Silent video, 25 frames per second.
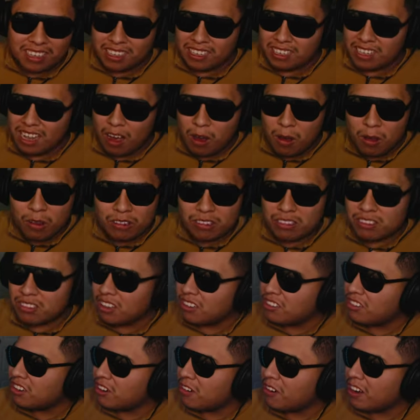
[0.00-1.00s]
That was
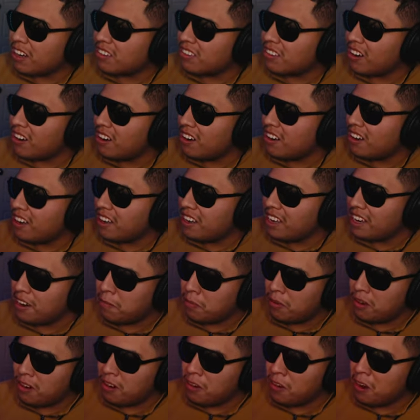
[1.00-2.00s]
such a great start today,
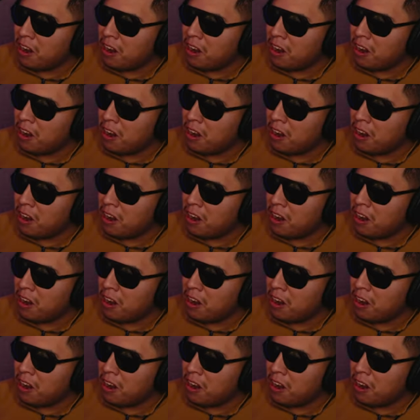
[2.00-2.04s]
bro.